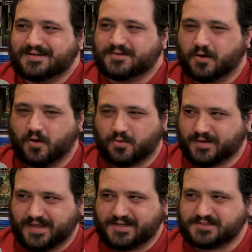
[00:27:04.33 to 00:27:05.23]
the whole
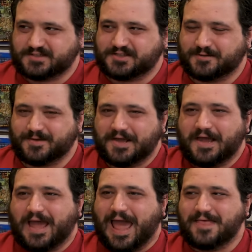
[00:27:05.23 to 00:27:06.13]
relationship,
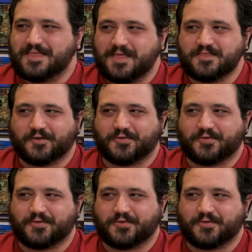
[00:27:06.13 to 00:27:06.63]
and then the